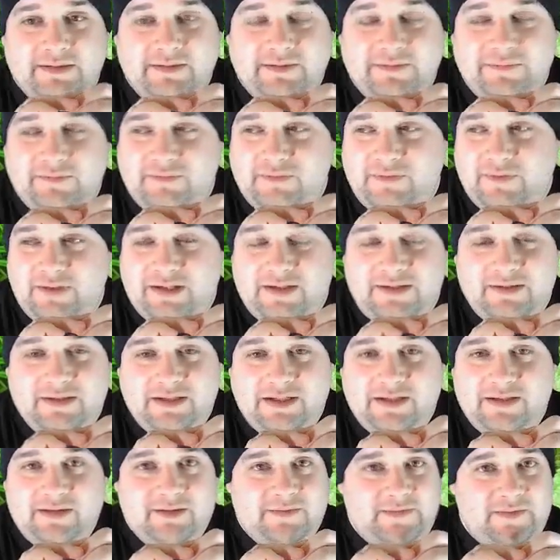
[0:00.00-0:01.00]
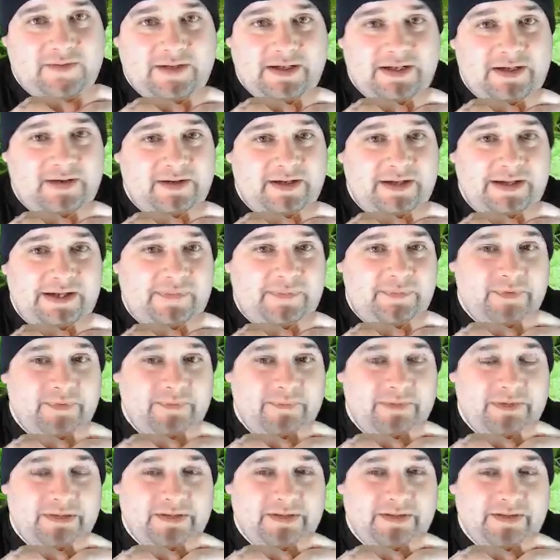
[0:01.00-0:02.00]
I don't even know how it happened,
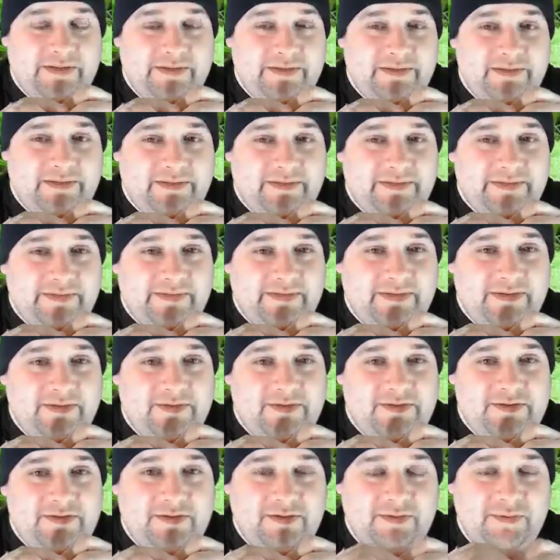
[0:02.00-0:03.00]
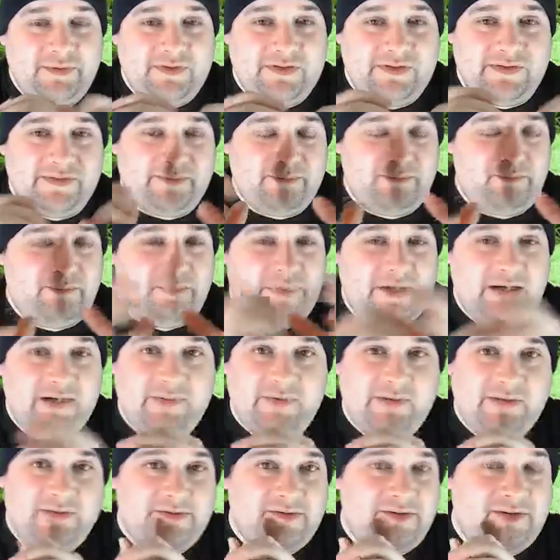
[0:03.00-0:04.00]
but the CO2 was just
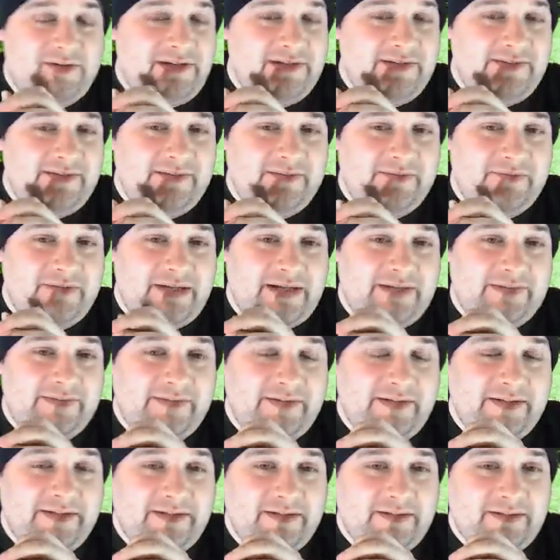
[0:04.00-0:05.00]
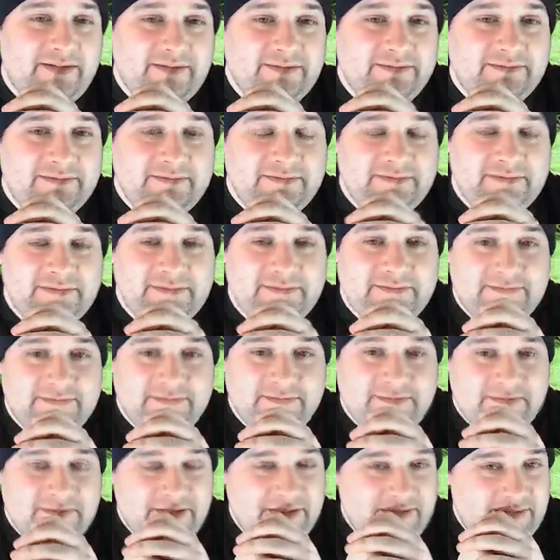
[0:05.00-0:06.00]
bubbling crazy fast, I
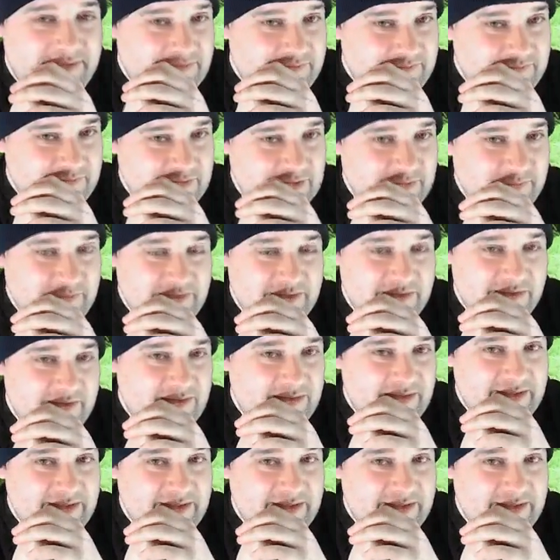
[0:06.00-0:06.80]
mean, it looked like an